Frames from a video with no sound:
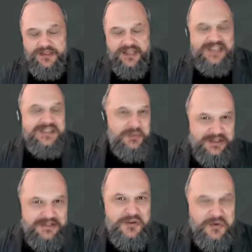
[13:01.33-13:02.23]
Hence why
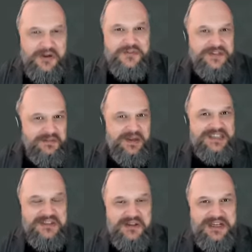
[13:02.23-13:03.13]
quite often impact
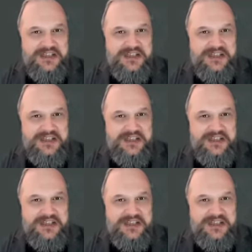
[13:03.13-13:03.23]
and likelihood